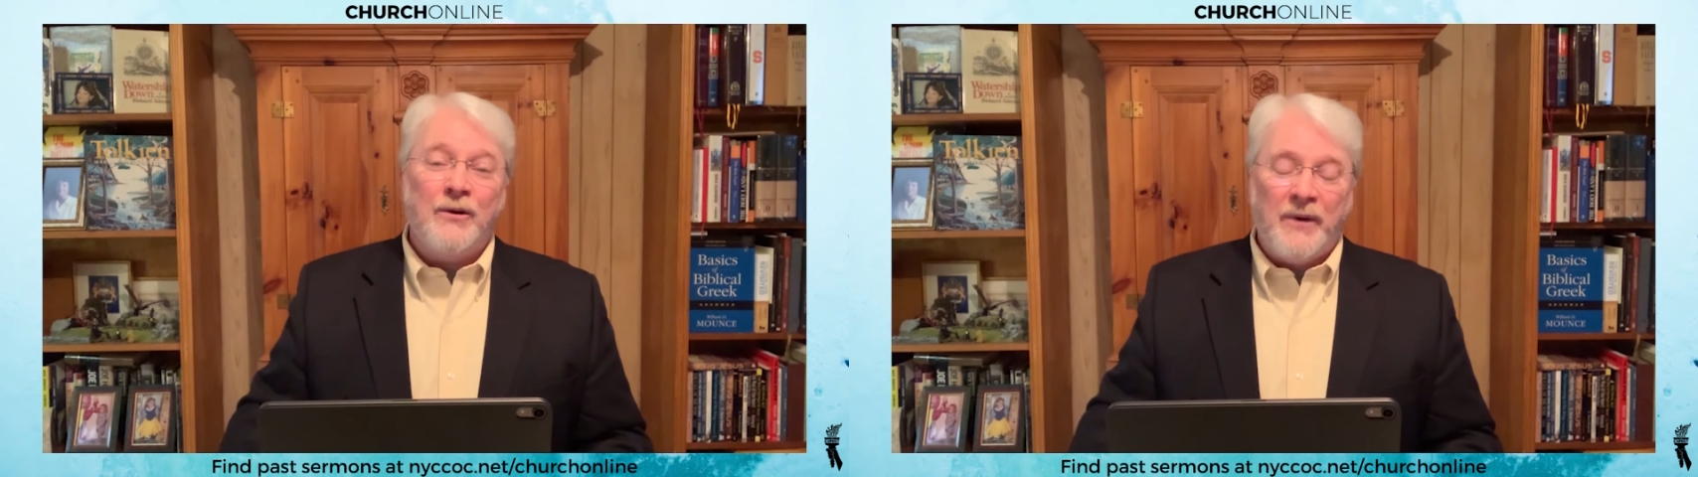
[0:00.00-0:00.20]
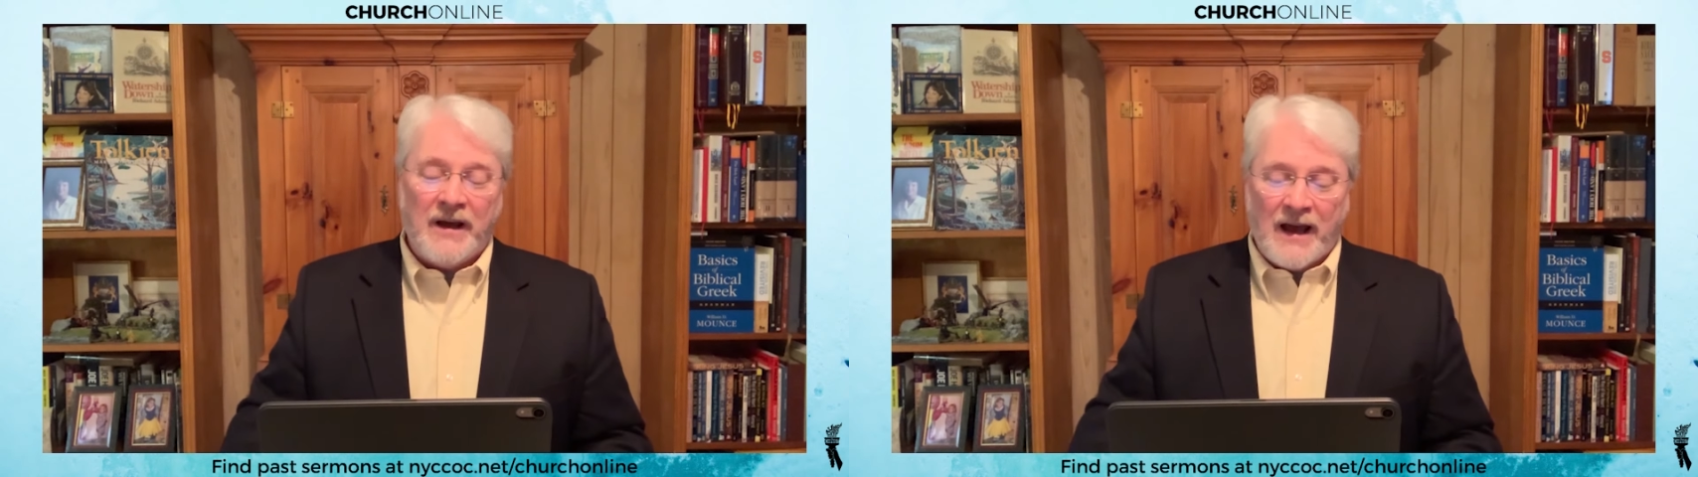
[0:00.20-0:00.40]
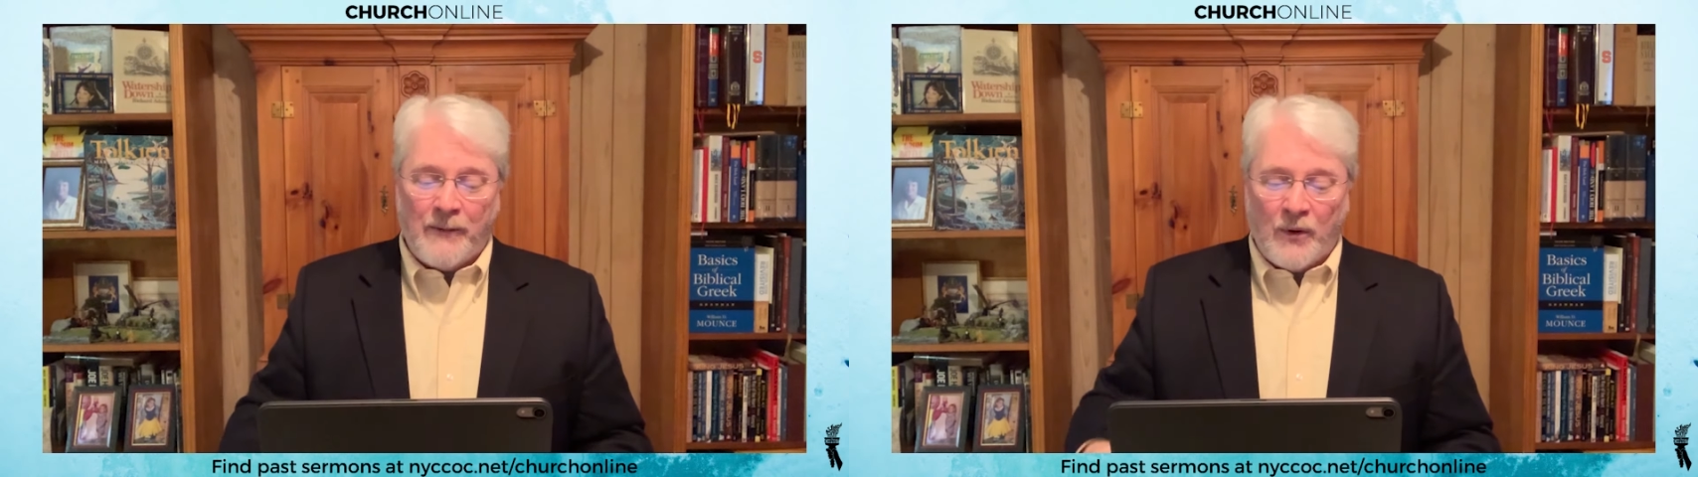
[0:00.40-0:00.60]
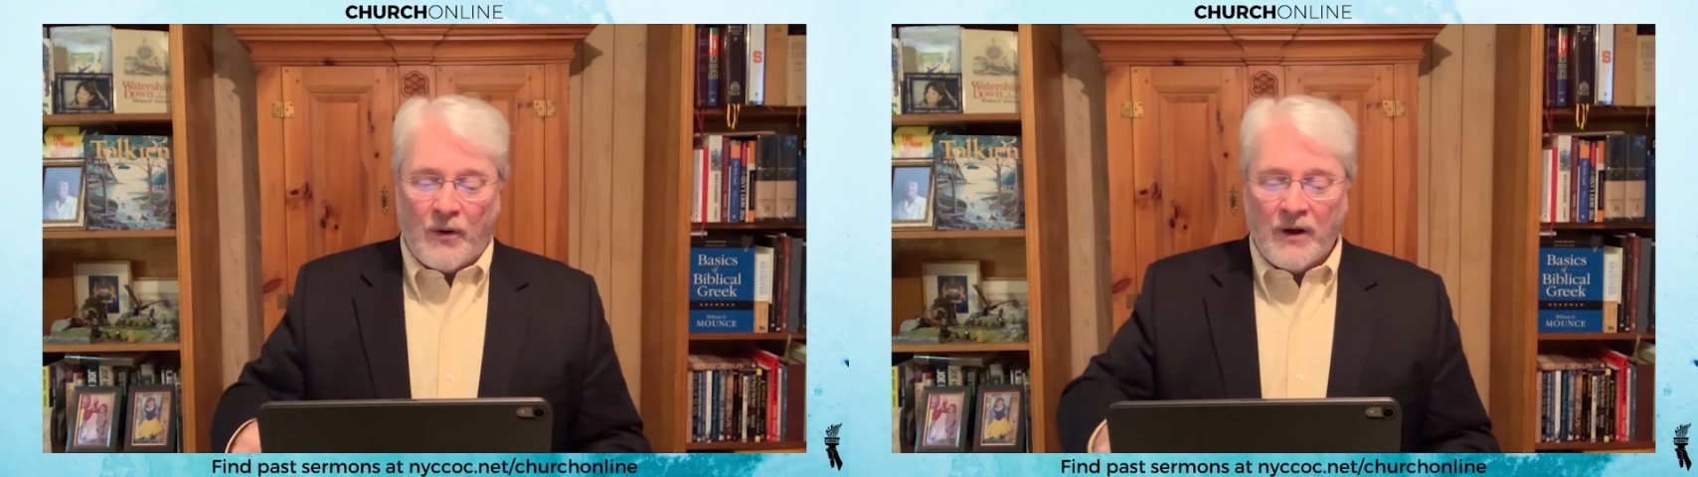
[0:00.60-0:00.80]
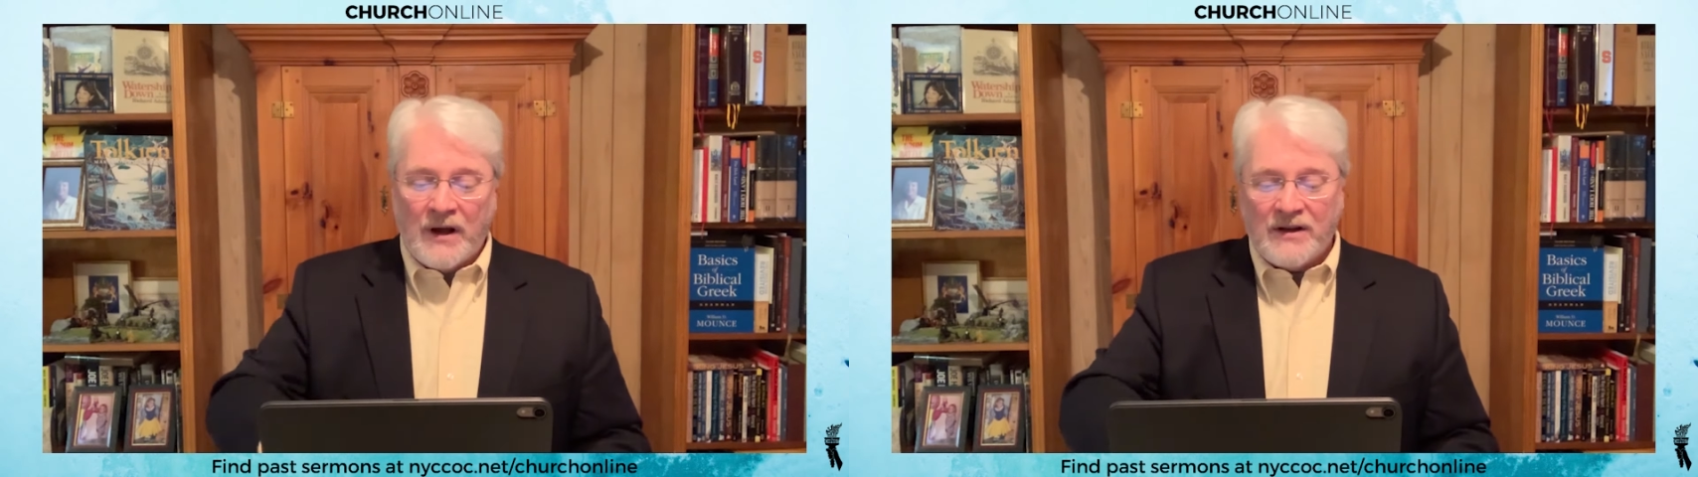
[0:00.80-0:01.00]
to be
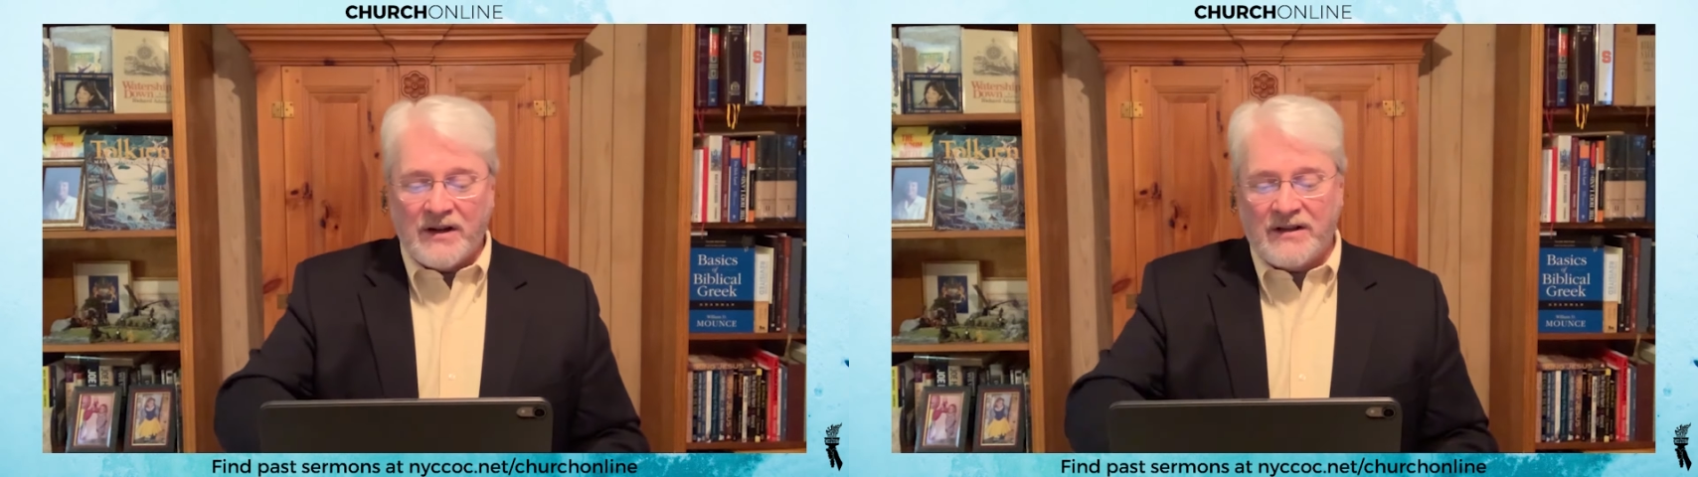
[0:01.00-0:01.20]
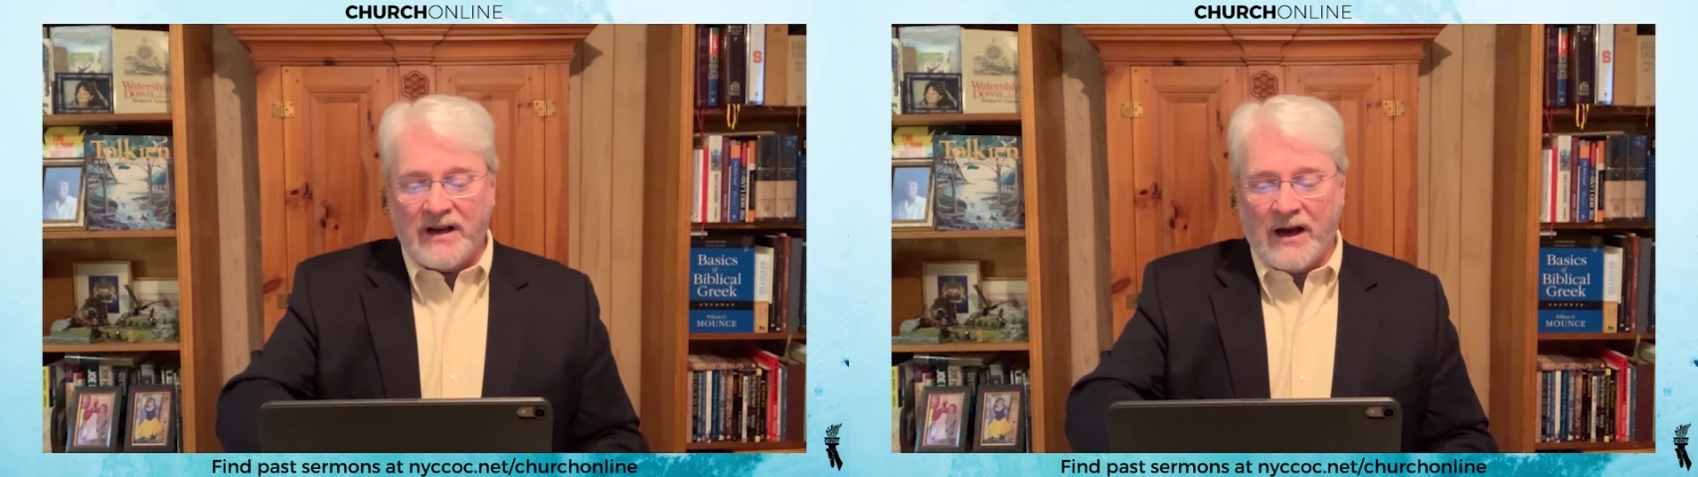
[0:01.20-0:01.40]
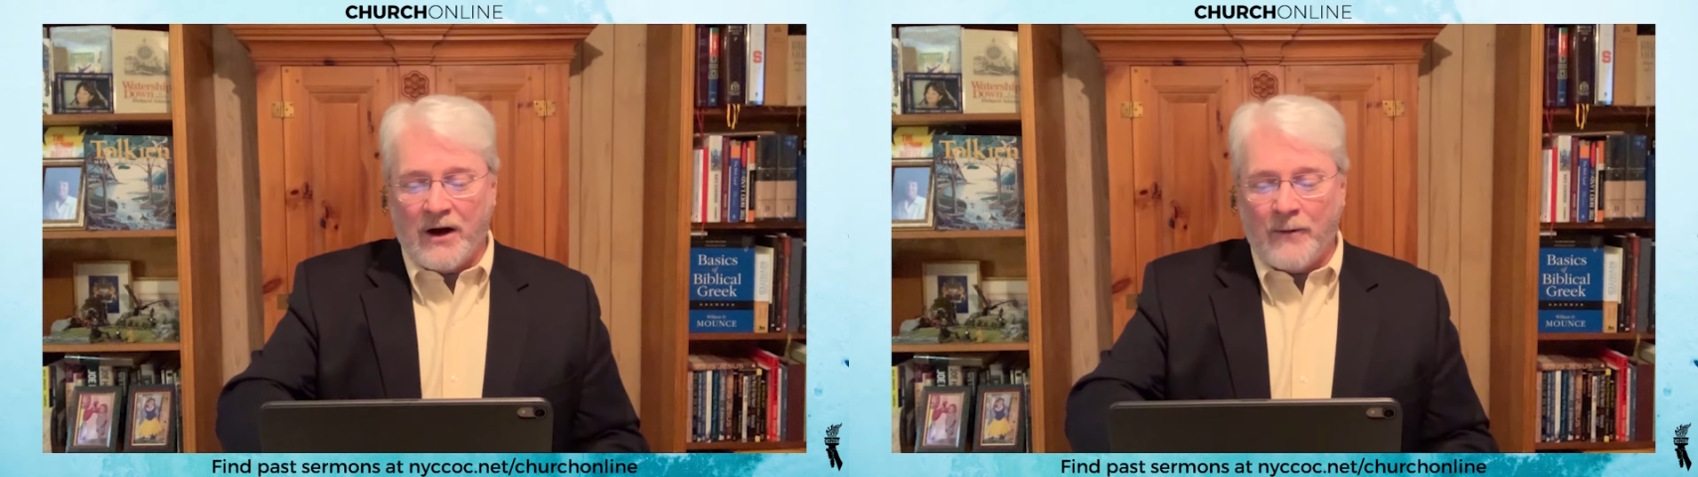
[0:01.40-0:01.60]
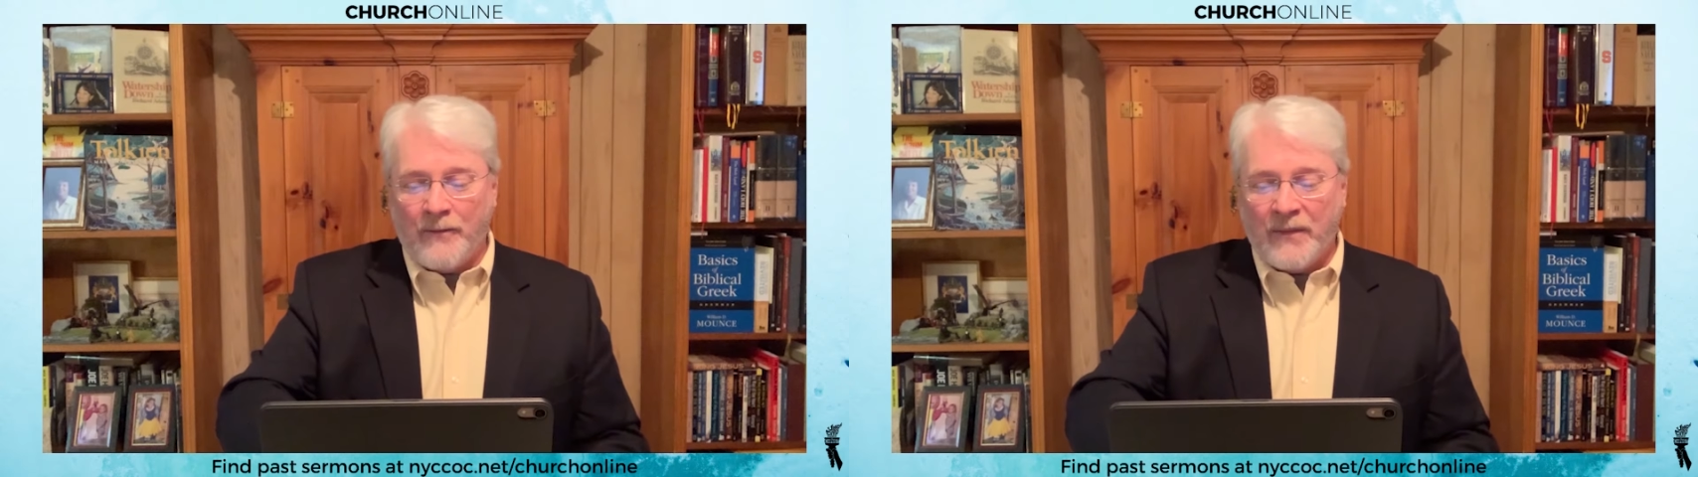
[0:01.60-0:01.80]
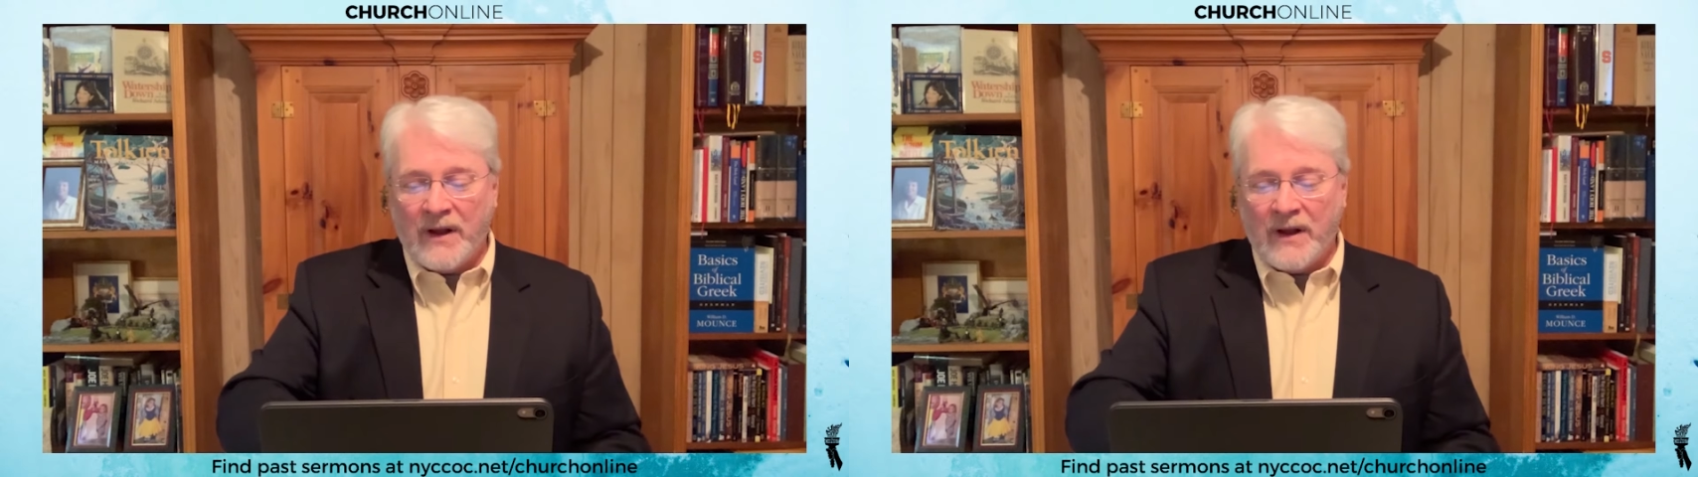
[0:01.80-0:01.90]
able to tell?